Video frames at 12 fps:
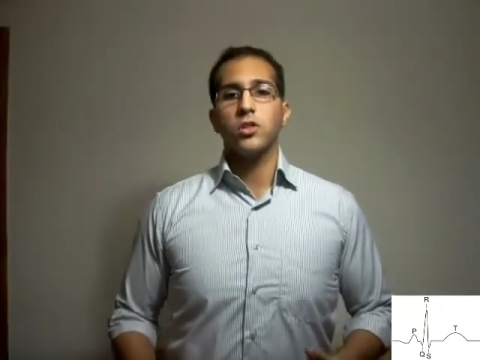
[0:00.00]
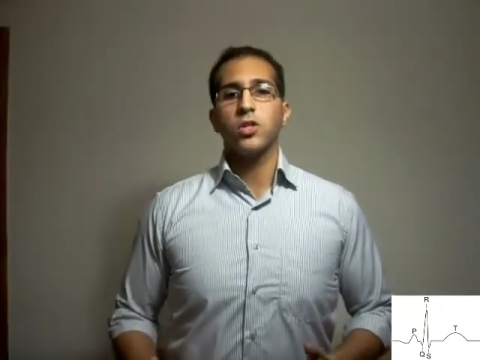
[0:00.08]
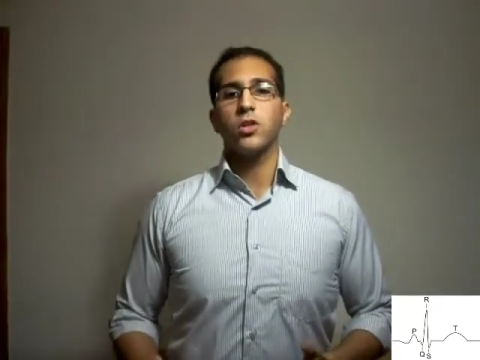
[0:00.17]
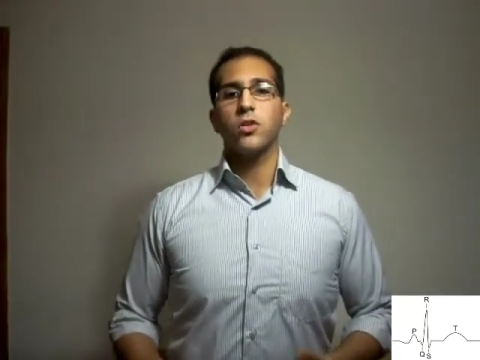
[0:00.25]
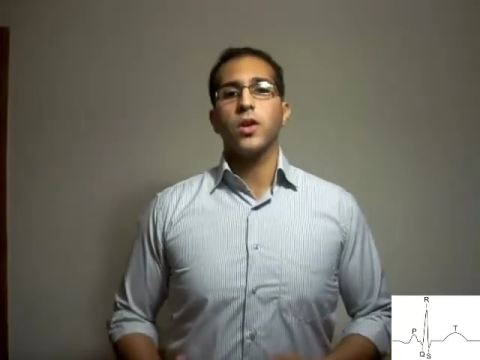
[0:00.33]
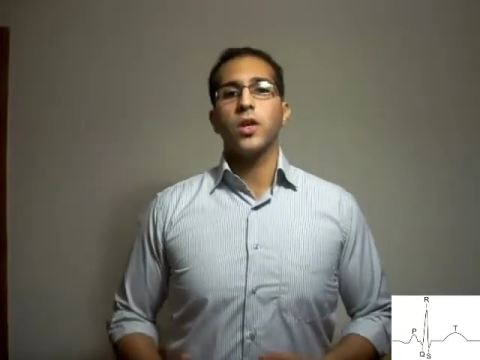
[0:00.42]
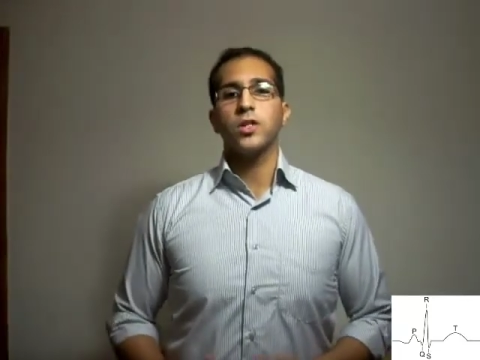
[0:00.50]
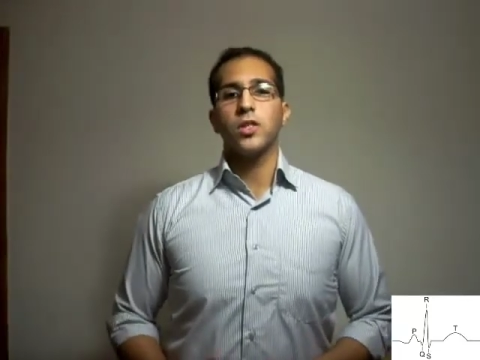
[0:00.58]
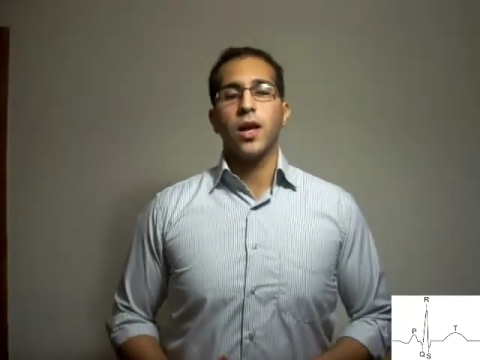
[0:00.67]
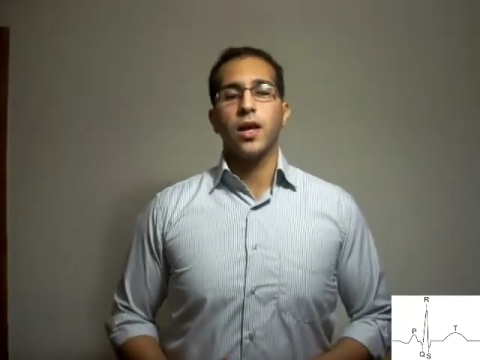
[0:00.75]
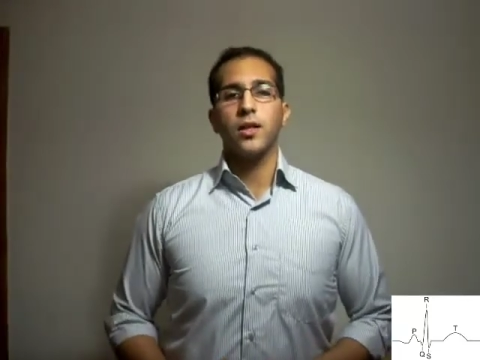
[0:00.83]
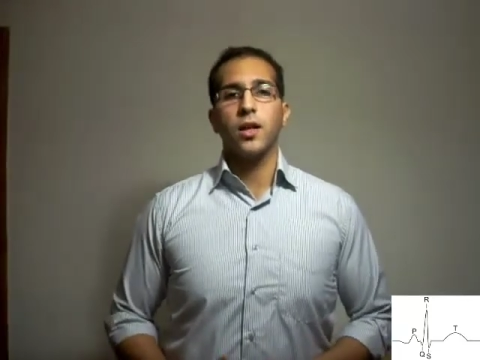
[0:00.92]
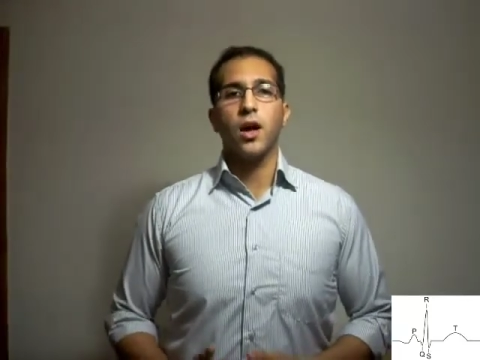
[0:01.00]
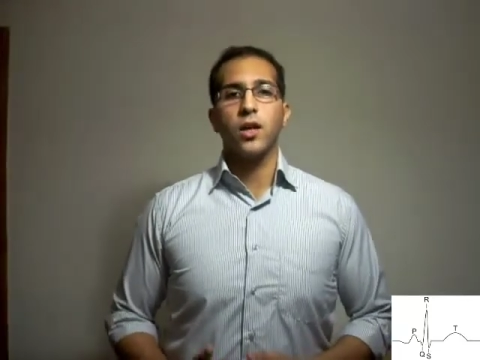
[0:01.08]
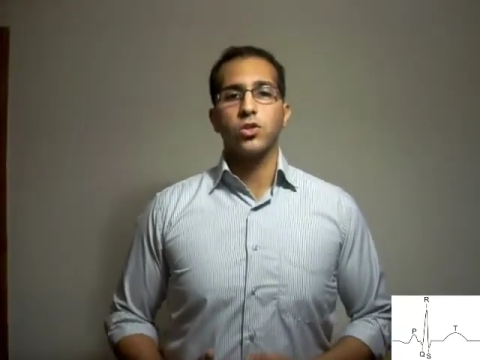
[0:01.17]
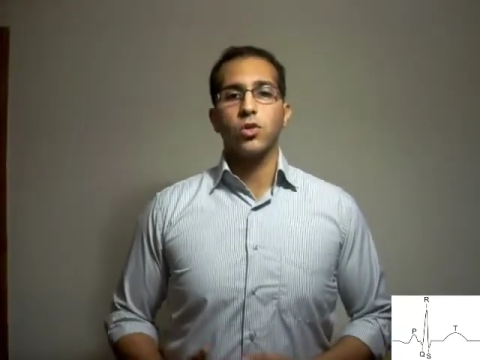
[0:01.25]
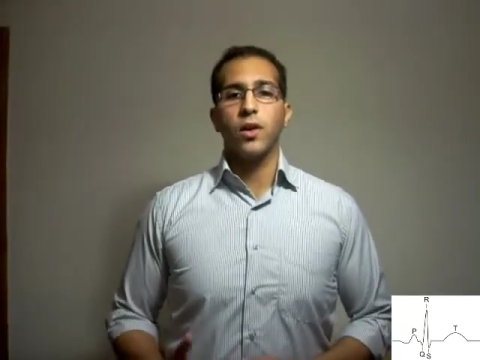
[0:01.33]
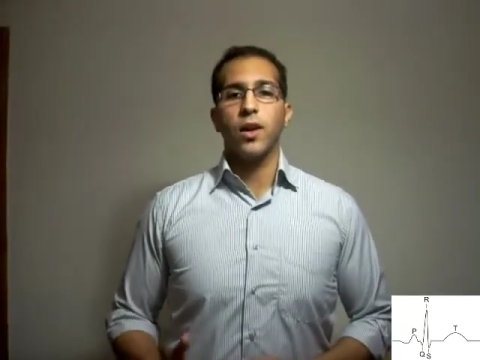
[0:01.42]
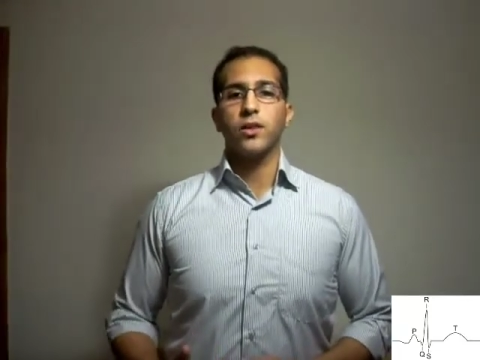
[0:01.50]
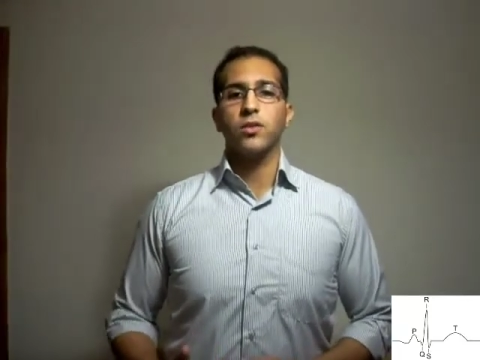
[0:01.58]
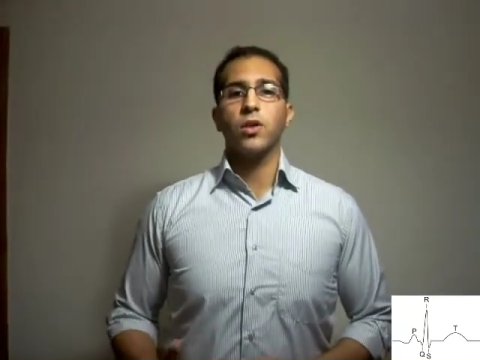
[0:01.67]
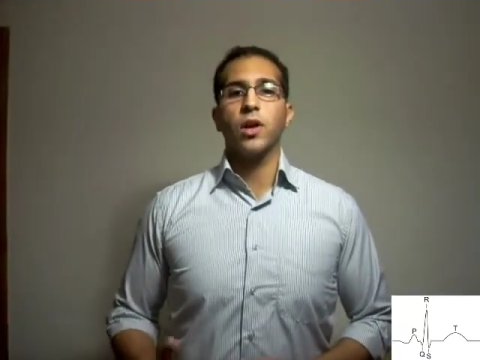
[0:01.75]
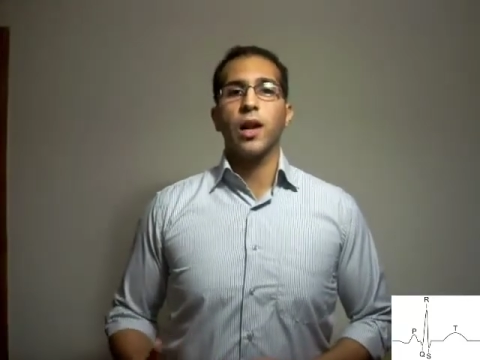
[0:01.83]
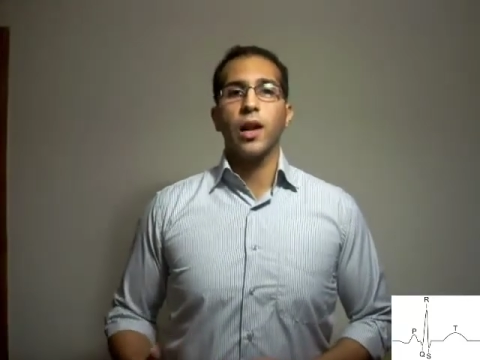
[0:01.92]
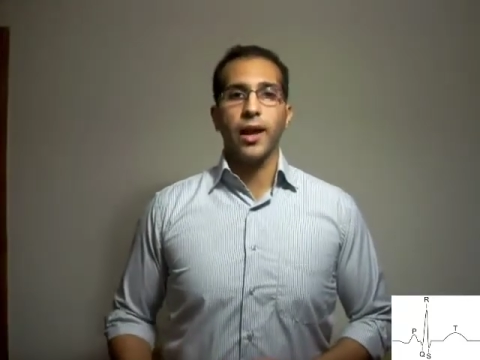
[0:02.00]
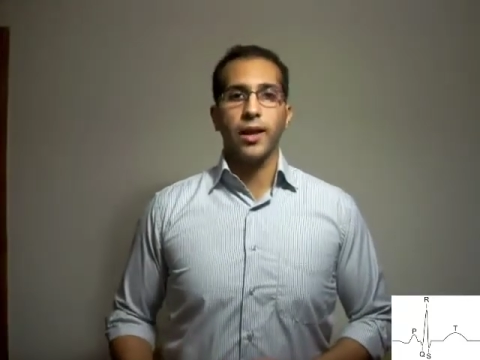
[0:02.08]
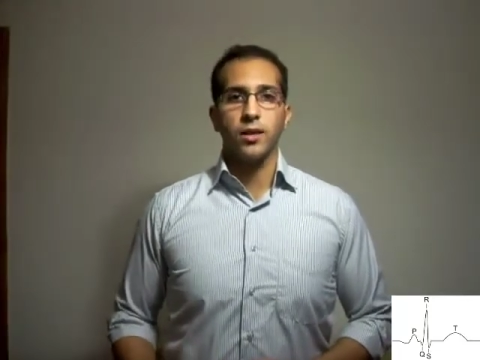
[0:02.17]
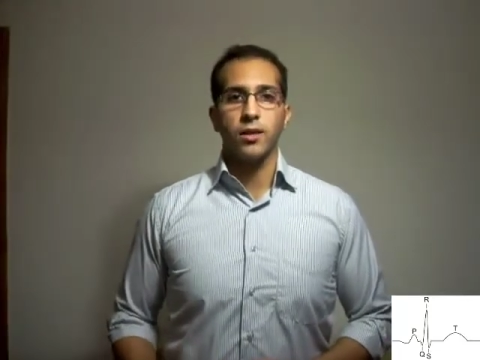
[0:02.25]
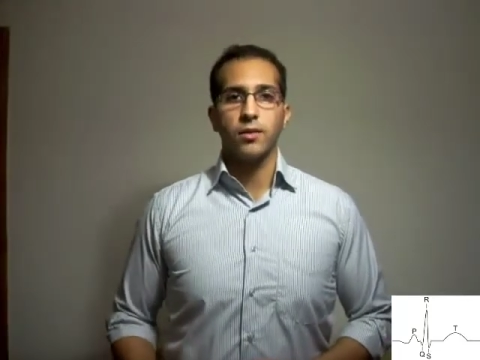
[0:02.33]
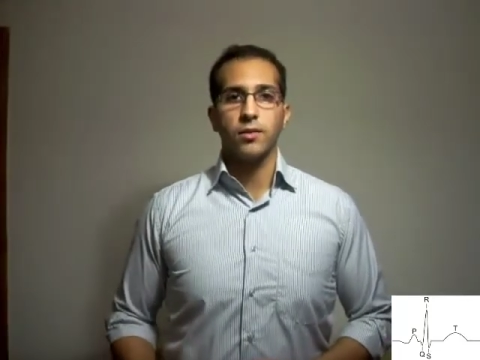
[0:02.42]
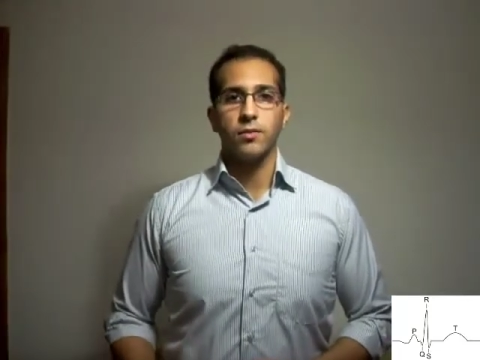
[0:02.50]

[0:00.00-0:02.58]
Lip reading: generates an isoelectric line.